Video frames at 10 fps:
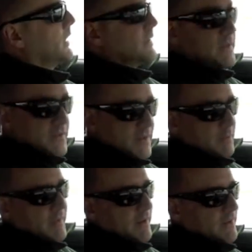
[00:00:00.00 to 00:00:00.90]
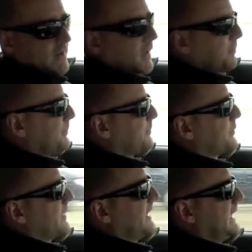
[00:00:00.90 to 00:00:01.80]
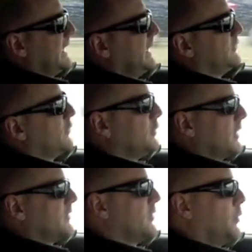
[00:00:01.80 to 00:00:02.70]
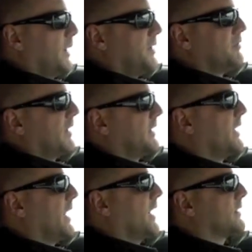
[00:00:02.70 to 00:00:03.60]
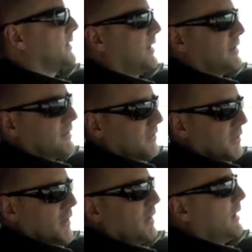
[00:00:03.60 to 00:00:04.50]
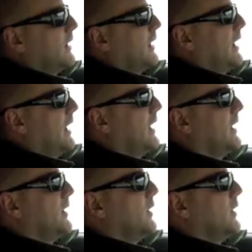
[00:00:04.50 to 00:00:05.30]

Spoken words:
To sum things up, the 2012 Hyundai Accent, a